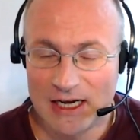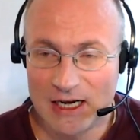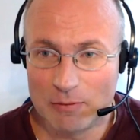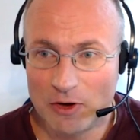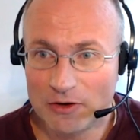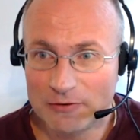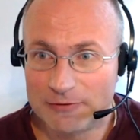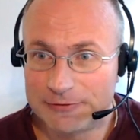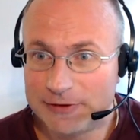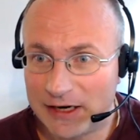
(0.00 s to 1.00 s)
among
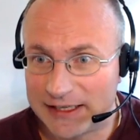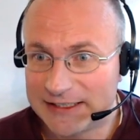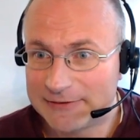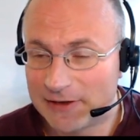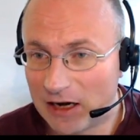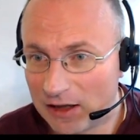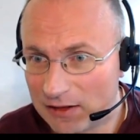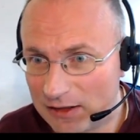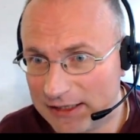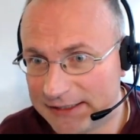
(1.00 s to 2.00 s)
5
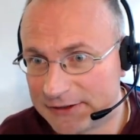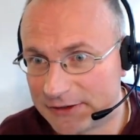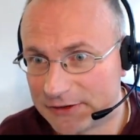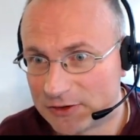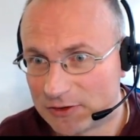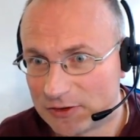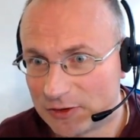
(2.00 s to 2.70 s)
other letters.